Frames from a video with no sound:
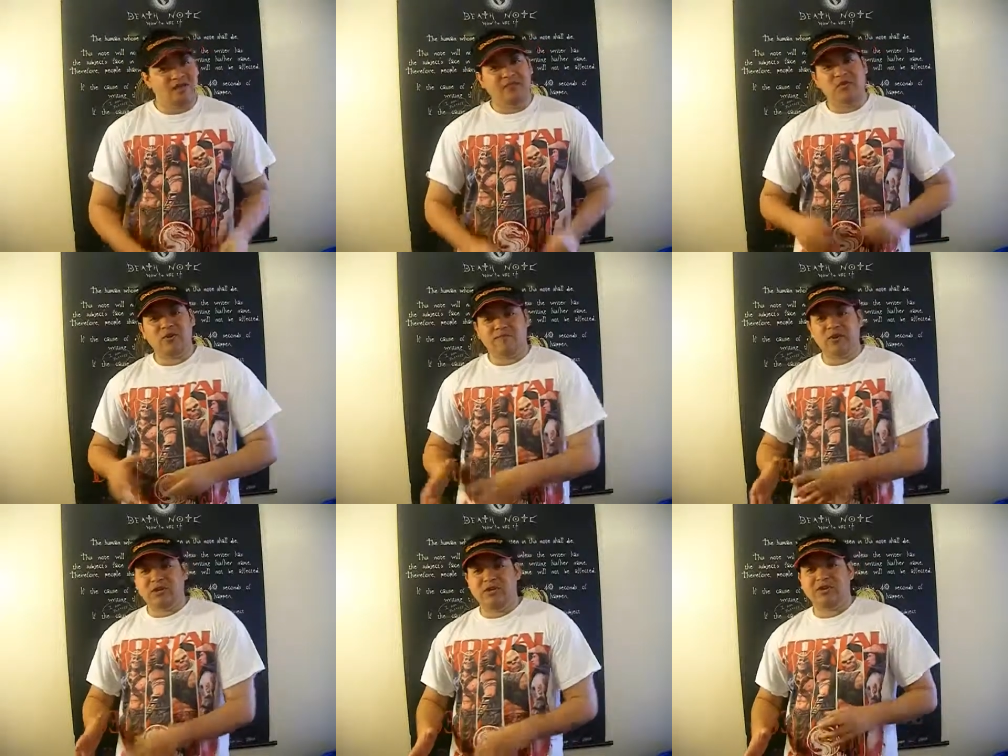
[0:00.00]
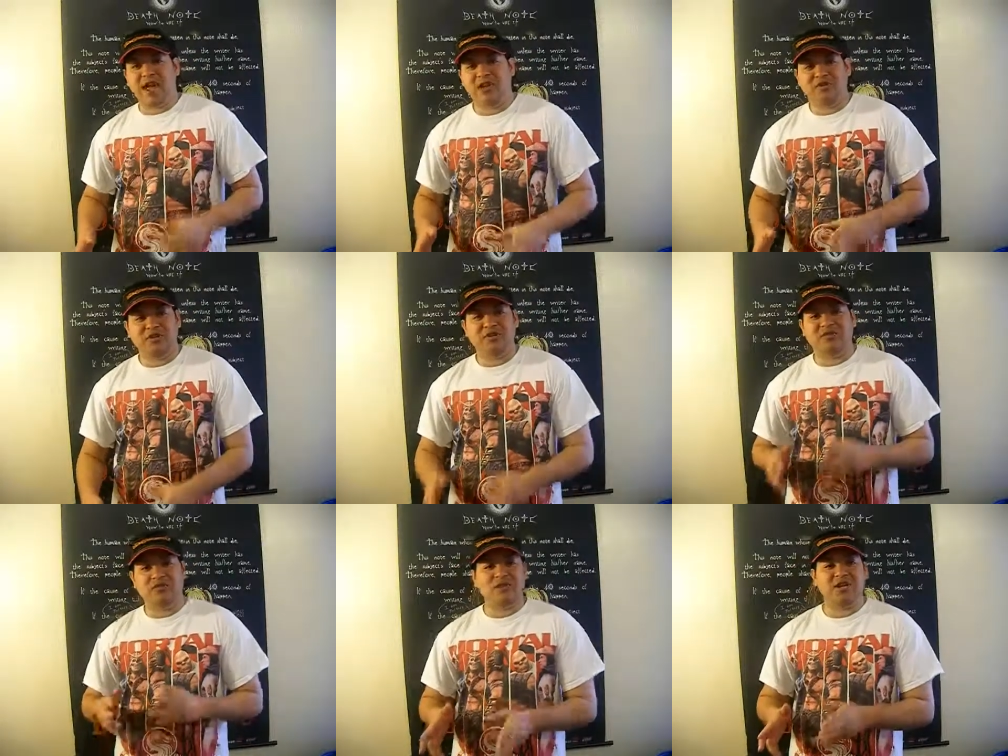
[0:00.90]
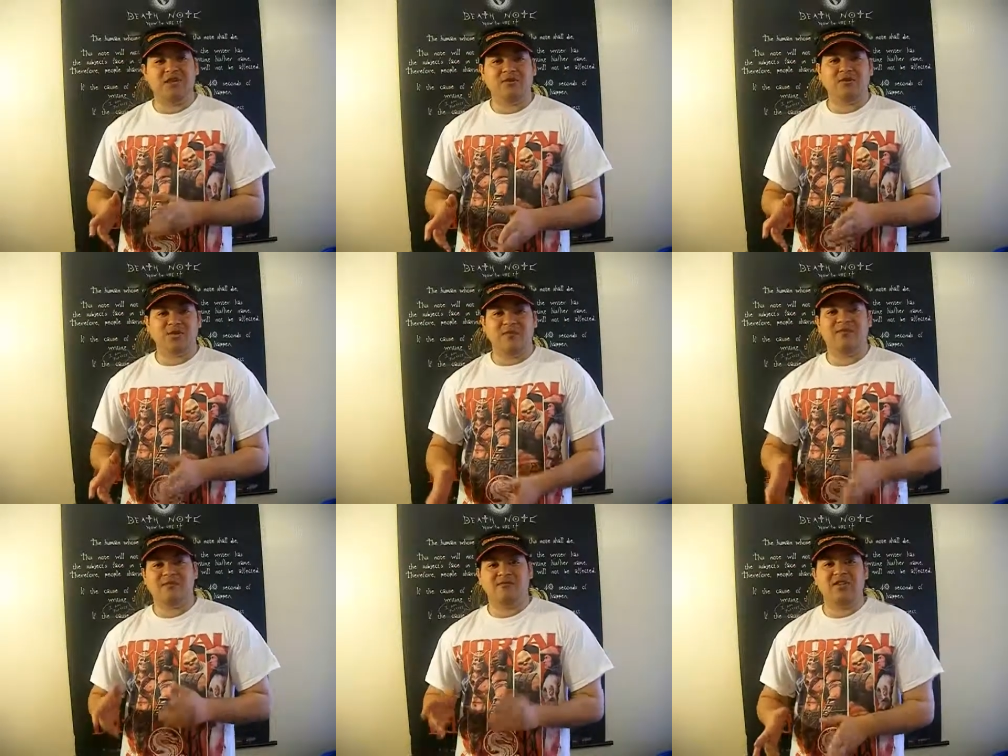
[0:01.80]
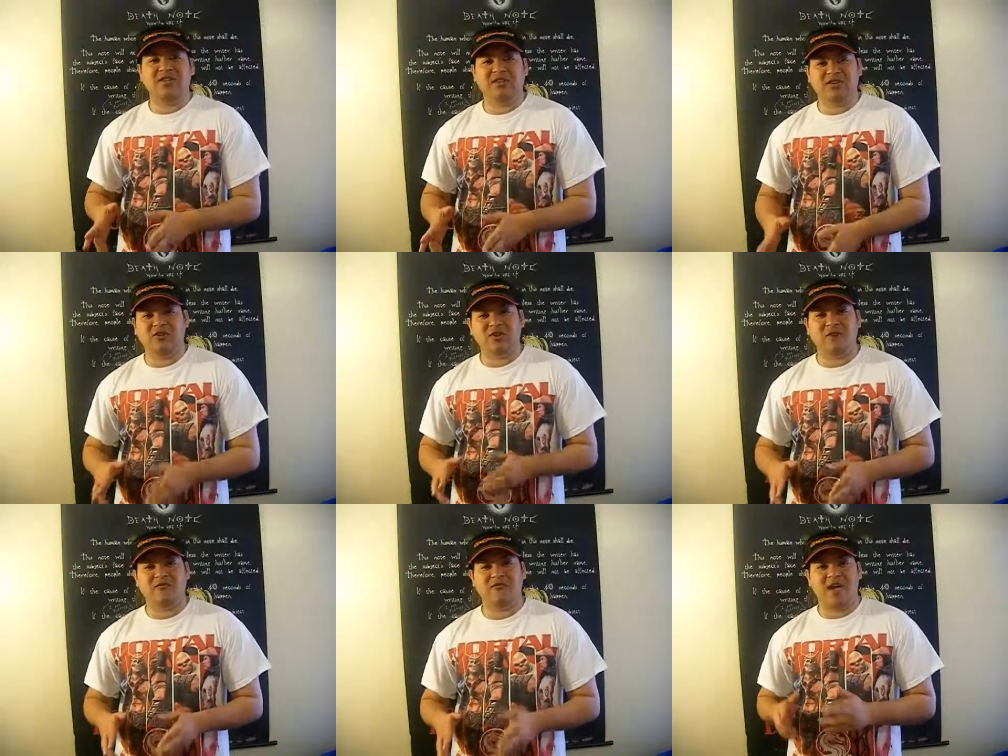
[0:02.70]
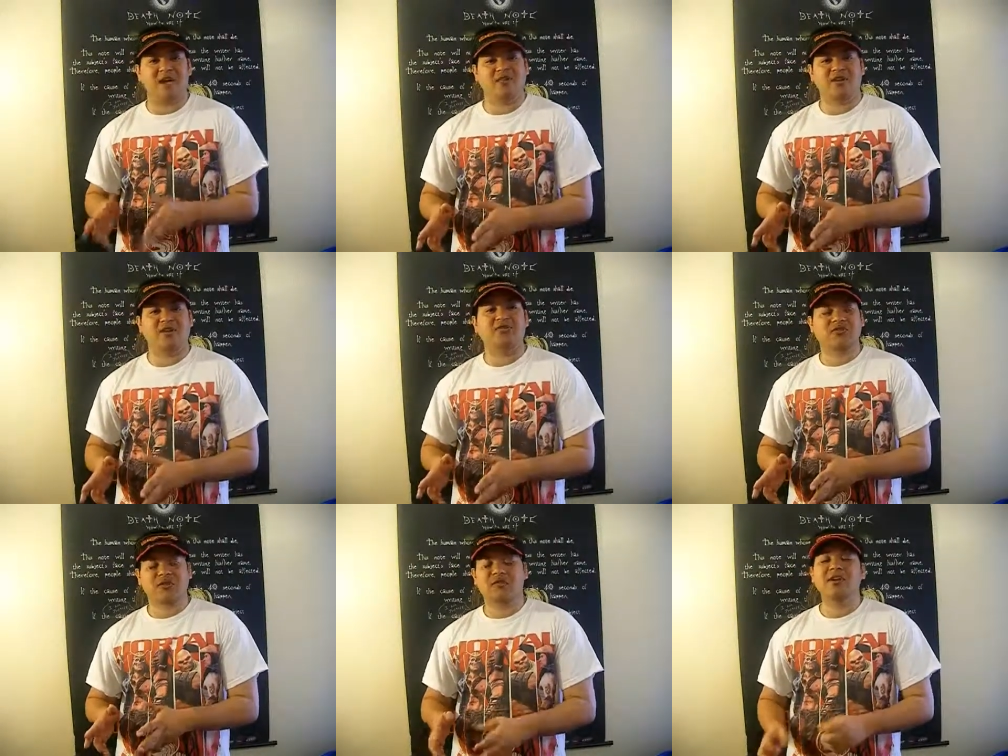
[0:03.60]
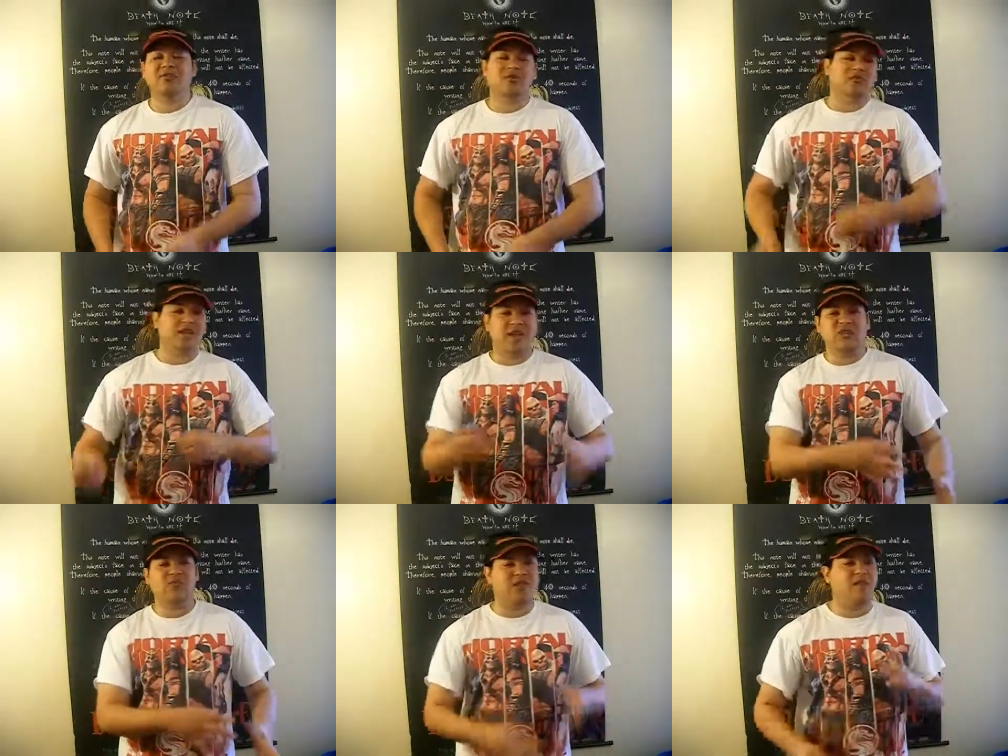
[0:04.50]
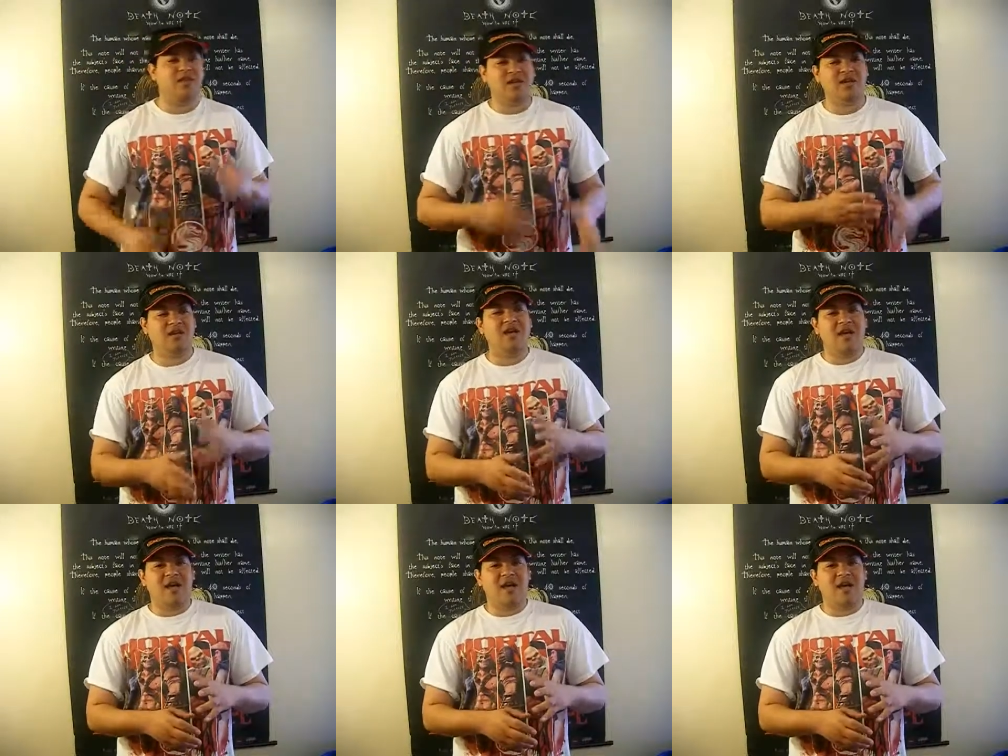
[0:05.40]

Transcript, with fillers: In the book version, it was actually this bully girl named Clarisse that's a daughter of Ares, so so she hates him and everything.